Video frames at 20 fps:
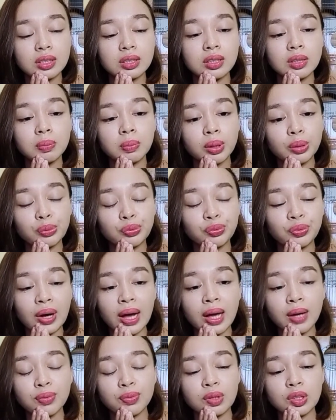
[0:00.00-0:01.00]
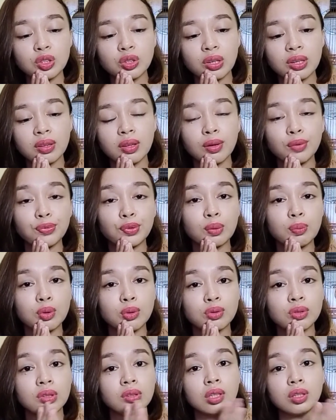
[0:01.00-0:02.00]
number 5 in trending for
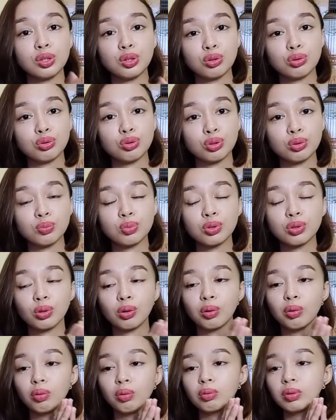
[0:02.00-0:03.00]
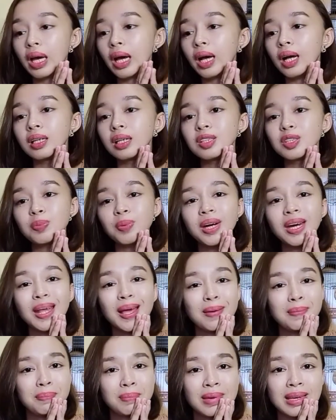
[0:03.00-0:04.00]
music in YouTube. So yeah, it's pretty
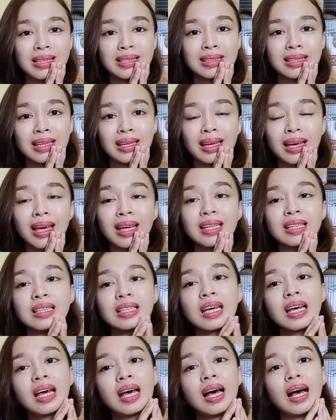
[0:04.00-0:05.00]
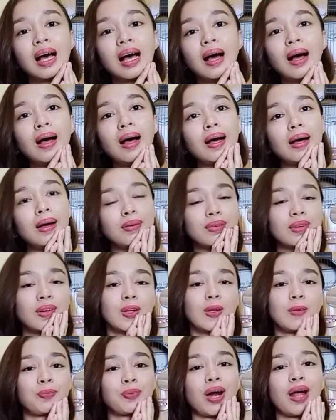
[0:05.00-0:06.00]
amazing, and I'm
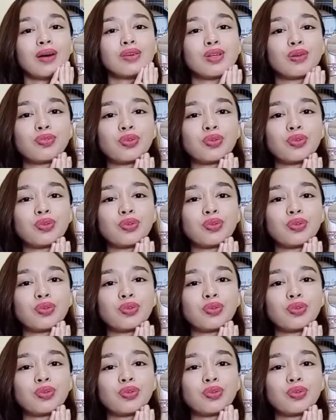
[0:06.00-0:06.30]
really proud of